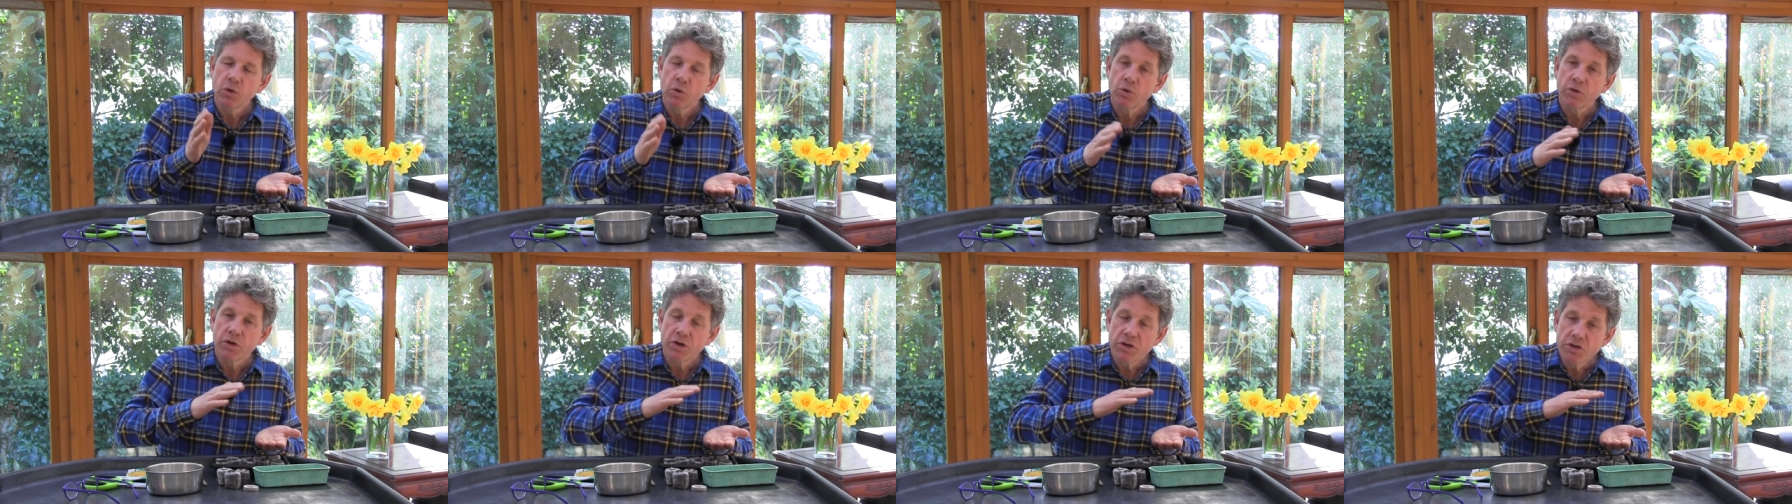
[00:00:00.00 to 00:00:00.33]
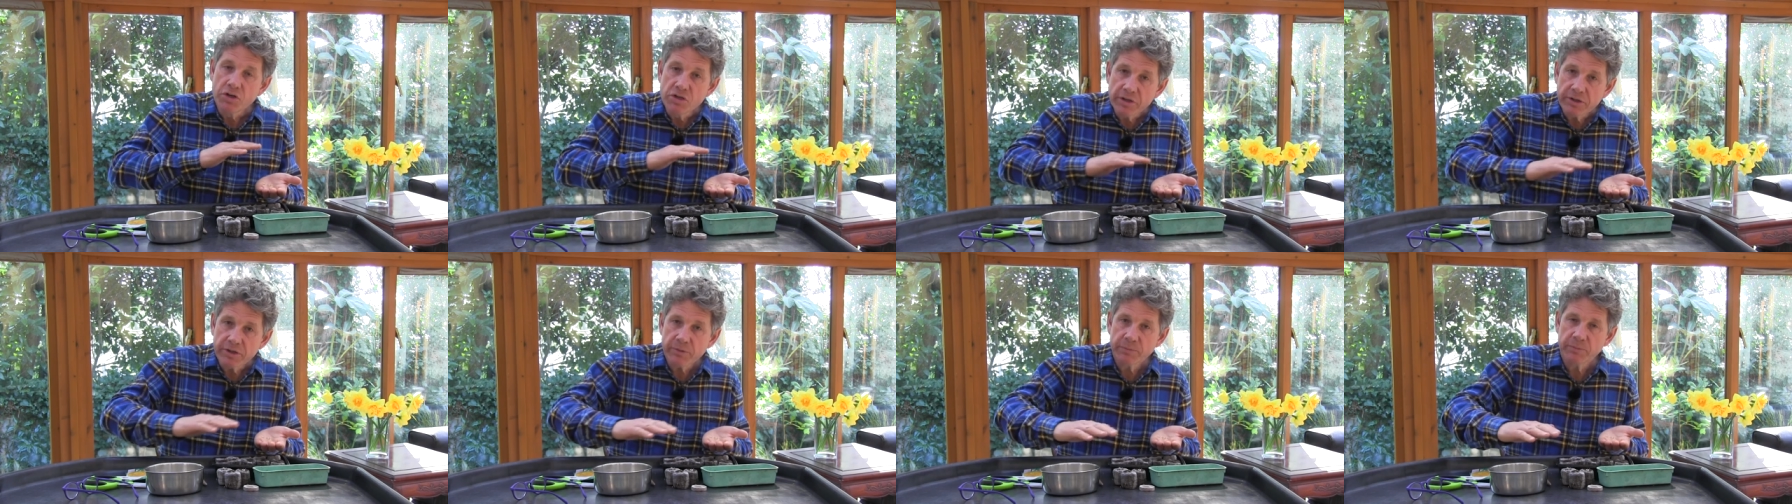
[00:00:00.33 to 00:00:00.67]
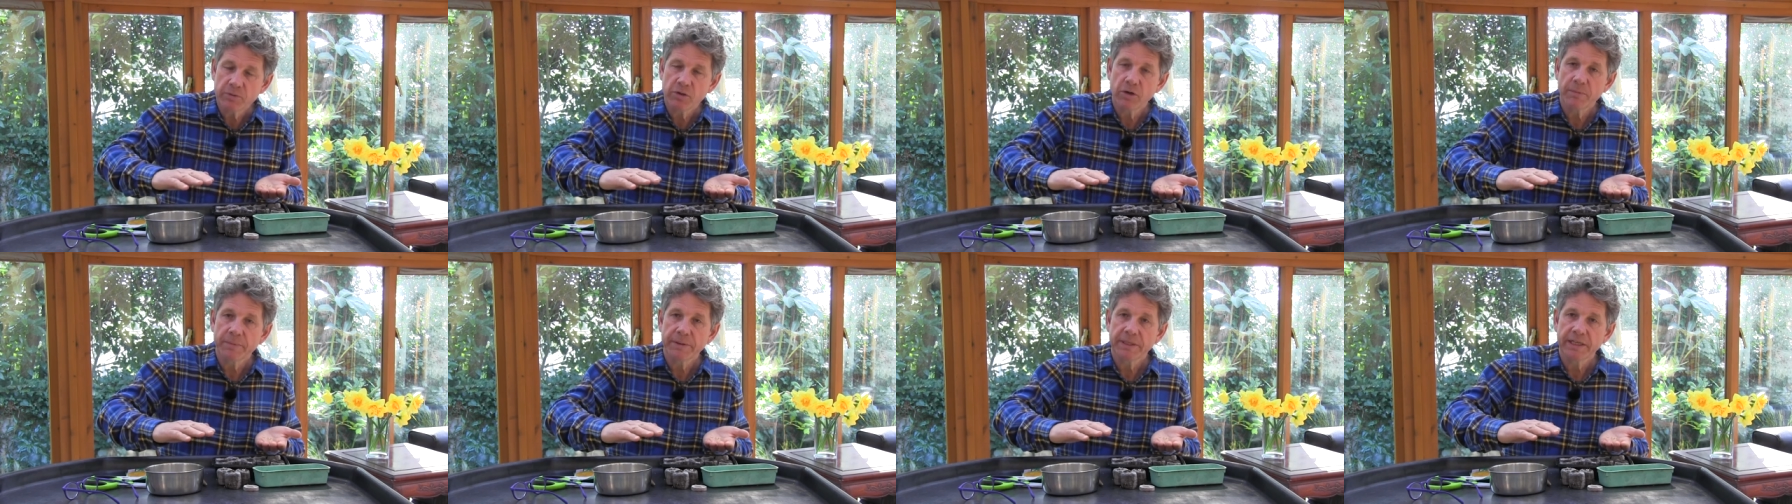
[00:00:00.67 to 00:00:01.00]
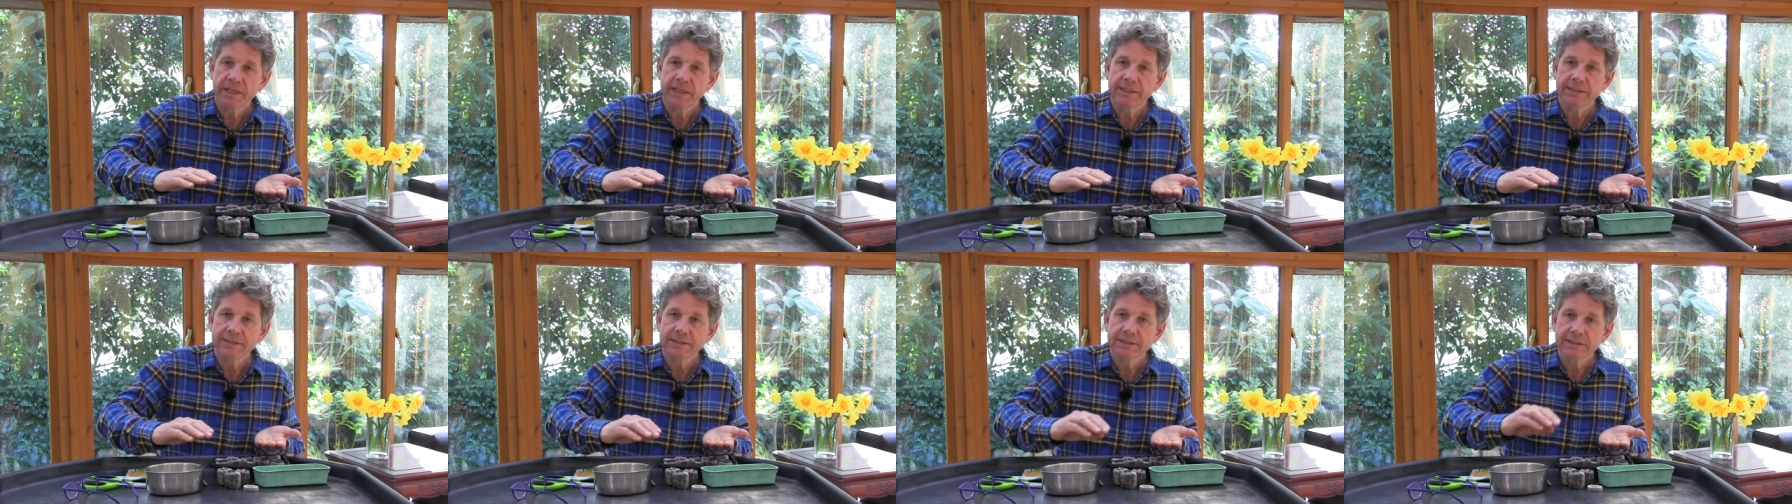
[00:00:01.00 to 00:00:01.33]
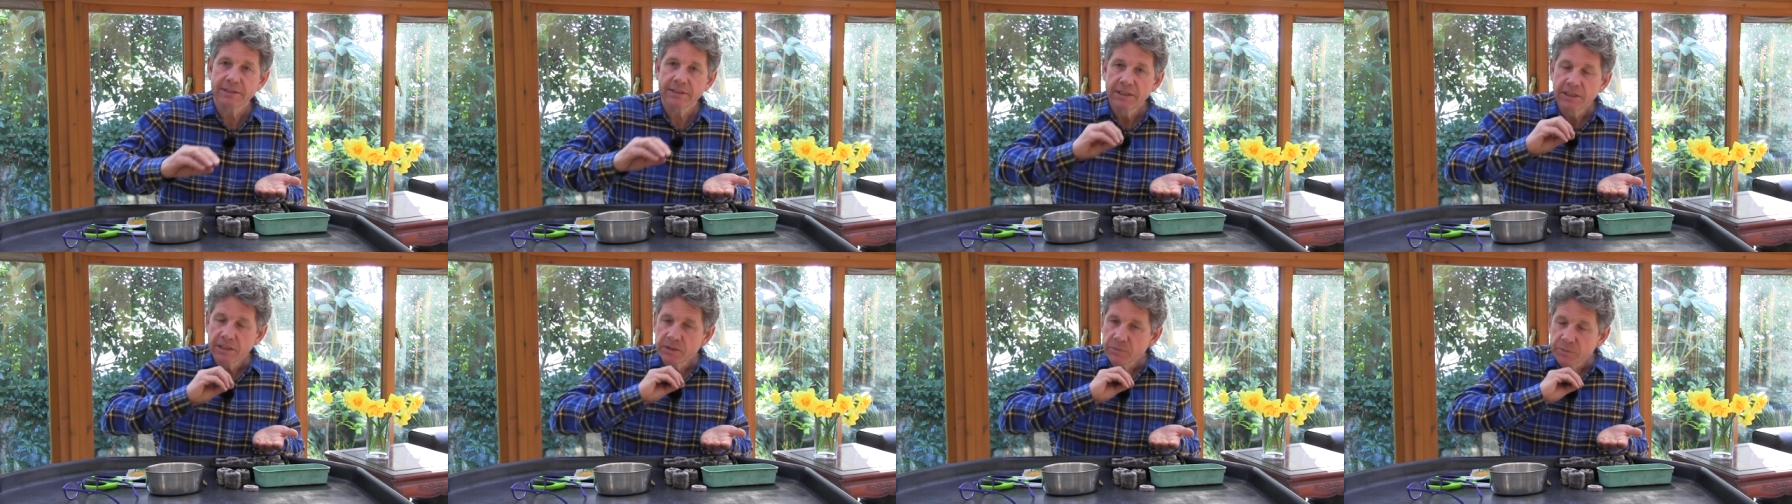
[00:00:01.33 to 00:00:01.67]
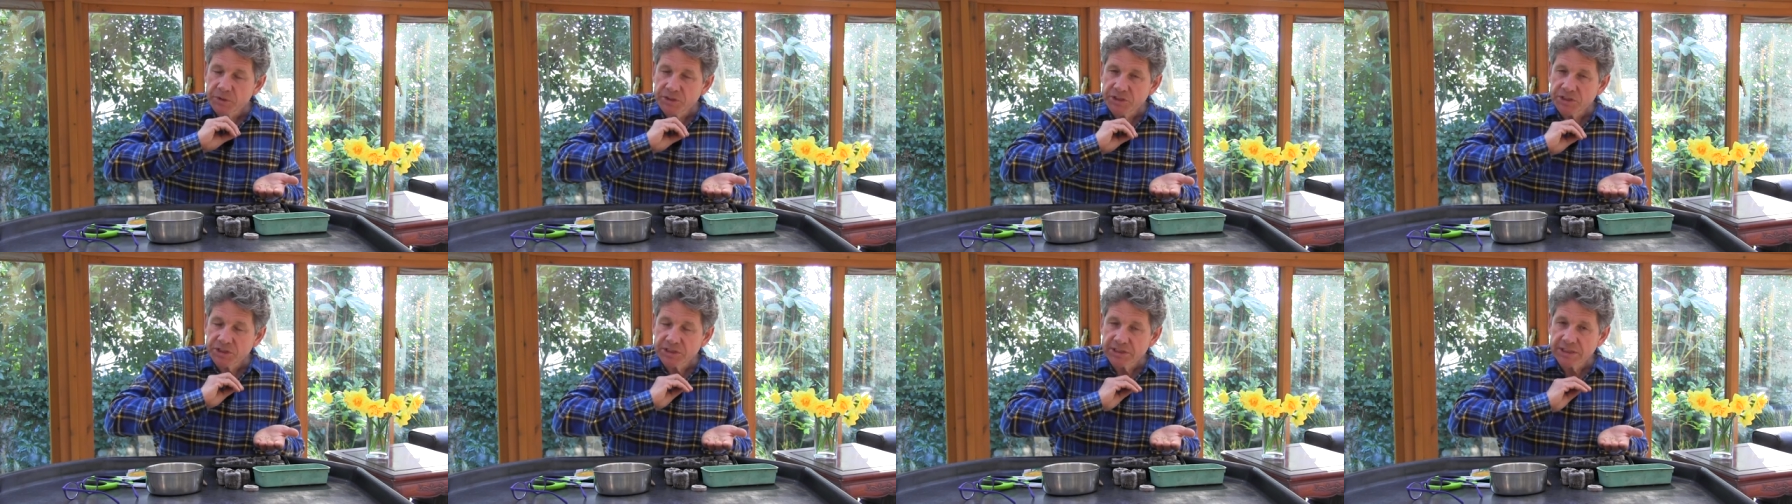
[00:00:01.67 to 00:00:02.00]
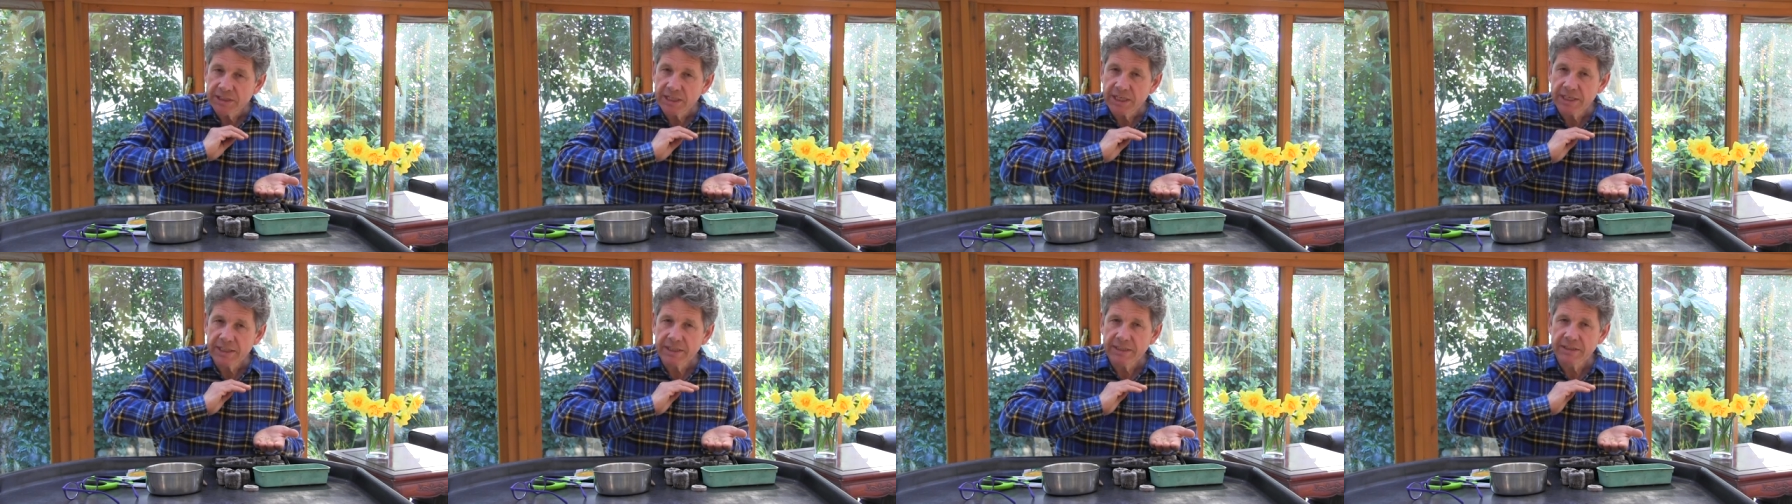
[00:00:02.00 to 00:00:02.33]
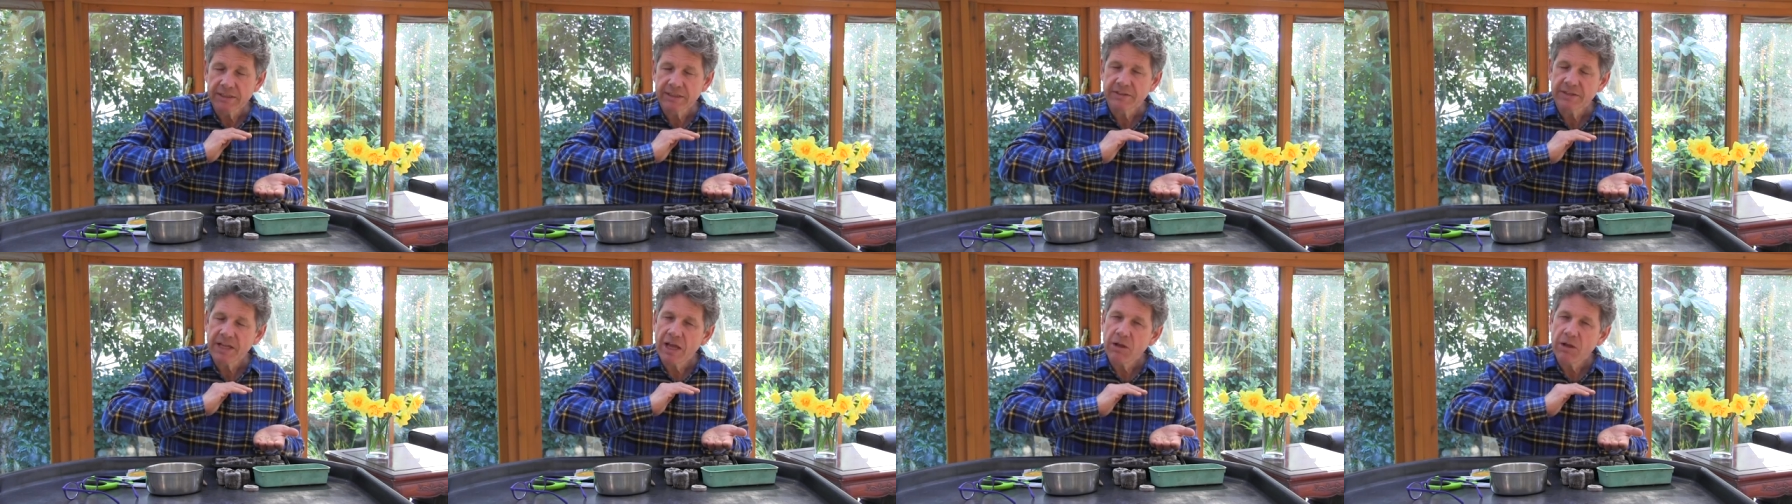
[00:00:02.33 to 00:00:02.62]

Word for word: or another propagator, which is again,